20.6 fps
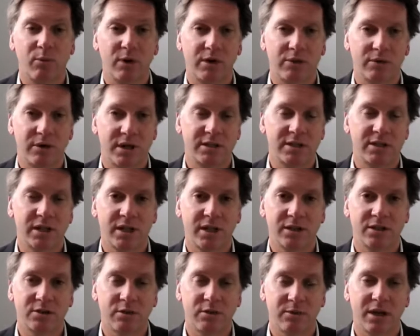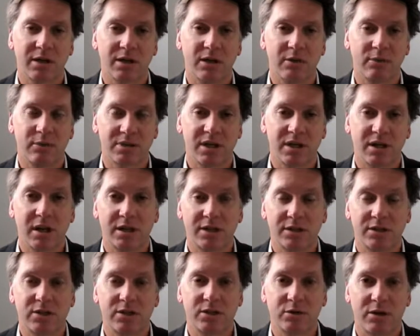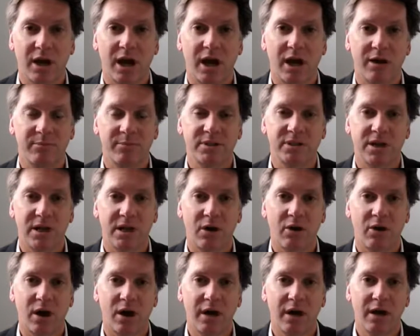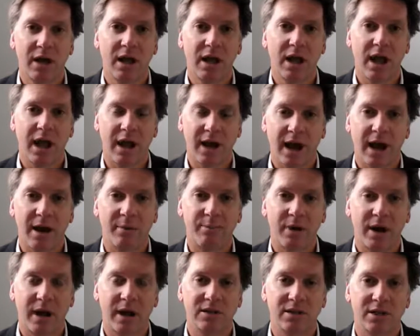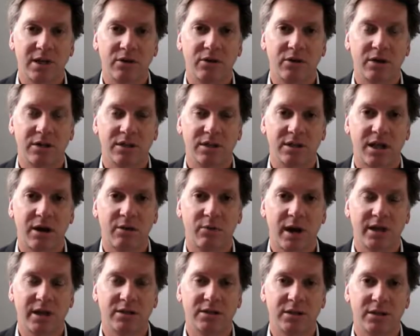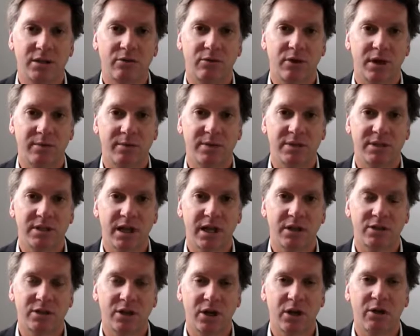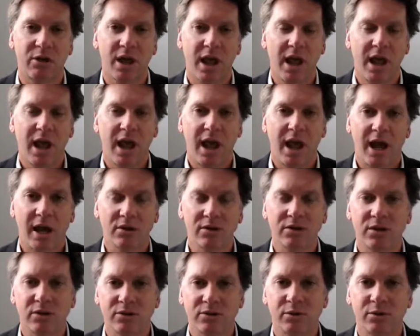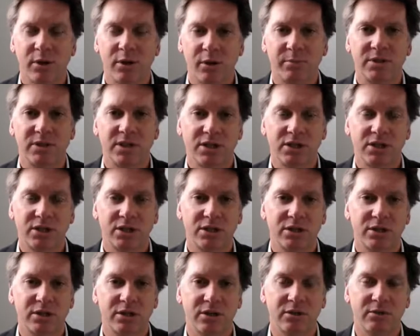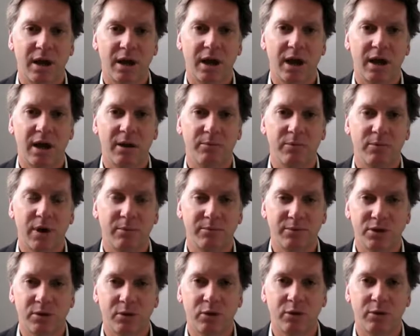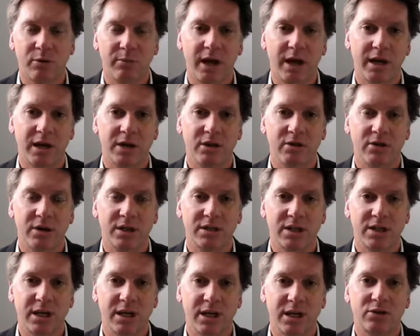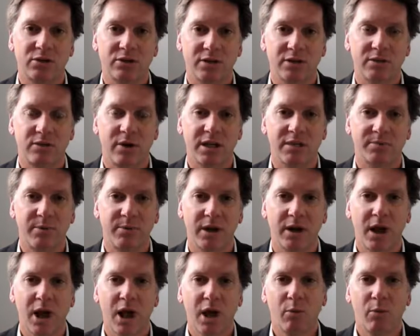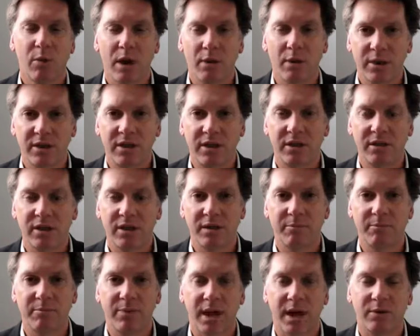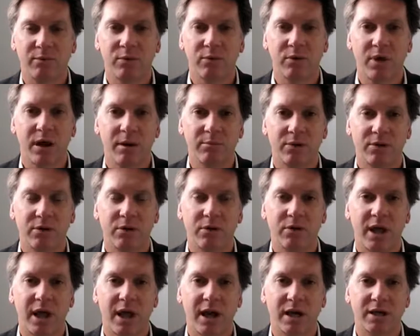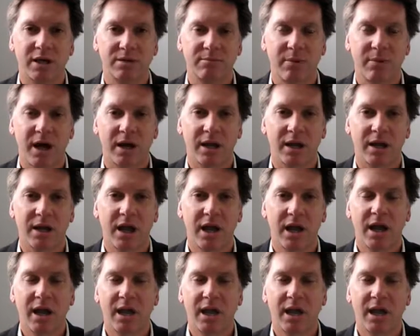recently, it was at least 2.5% higher, and APRA has increased that rate to 3%. So households are well positioned to absorb an increase in interest rates, but where we think the impact will come through on the housing market